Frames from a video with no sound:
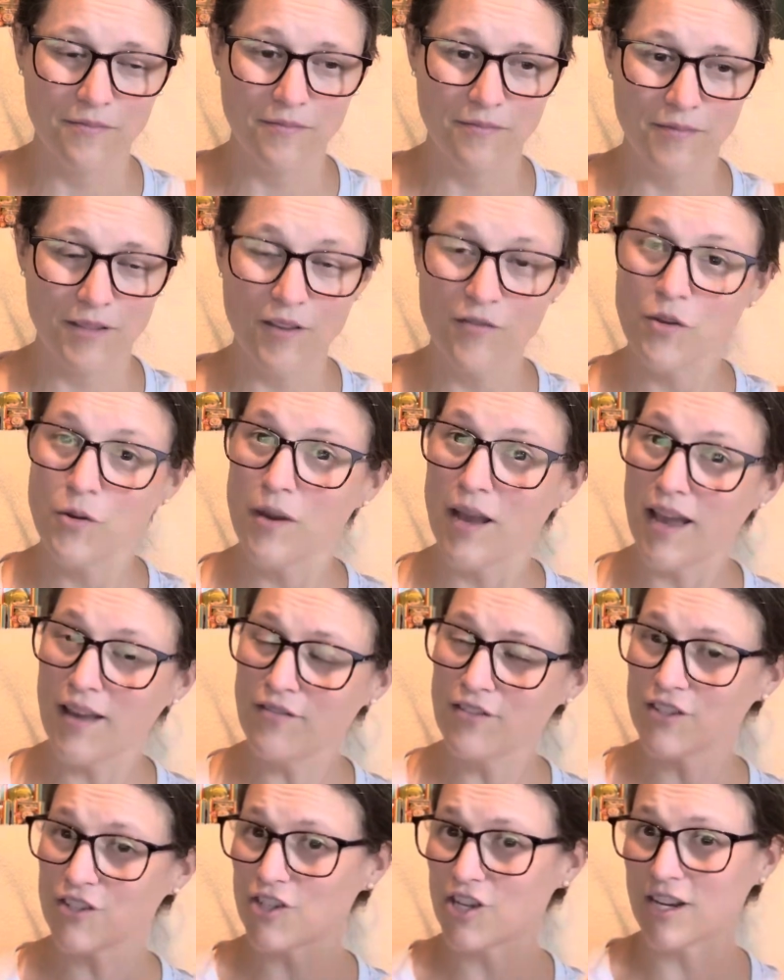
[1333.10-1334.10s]
if you
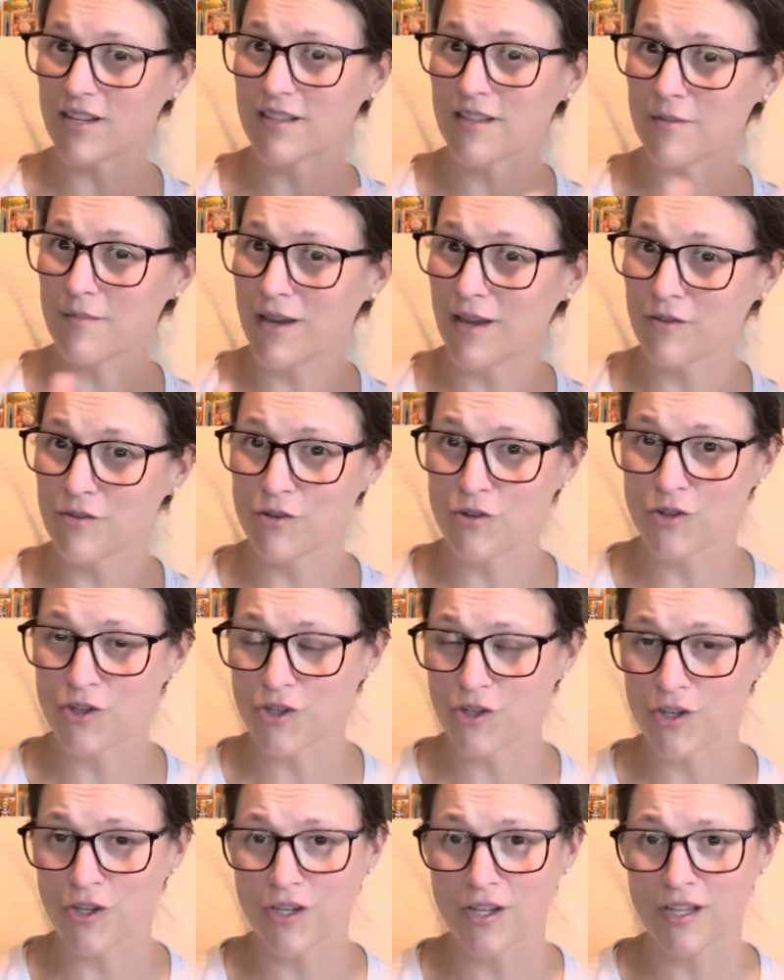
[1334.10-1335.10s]
haven't checked them out, you
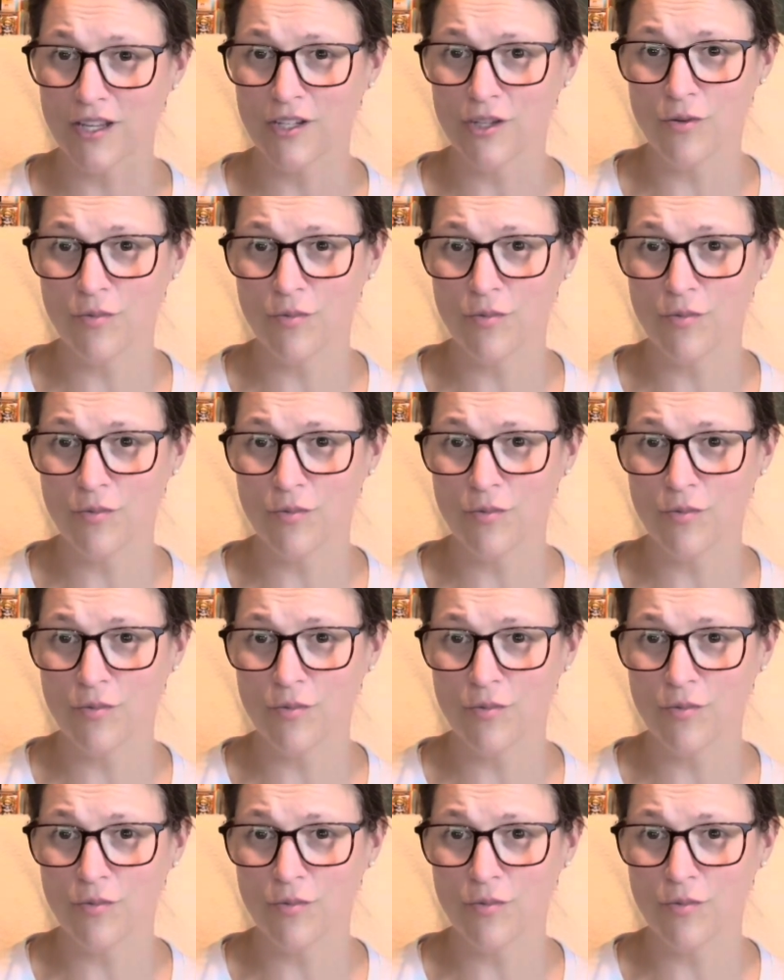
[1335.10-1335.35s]
should.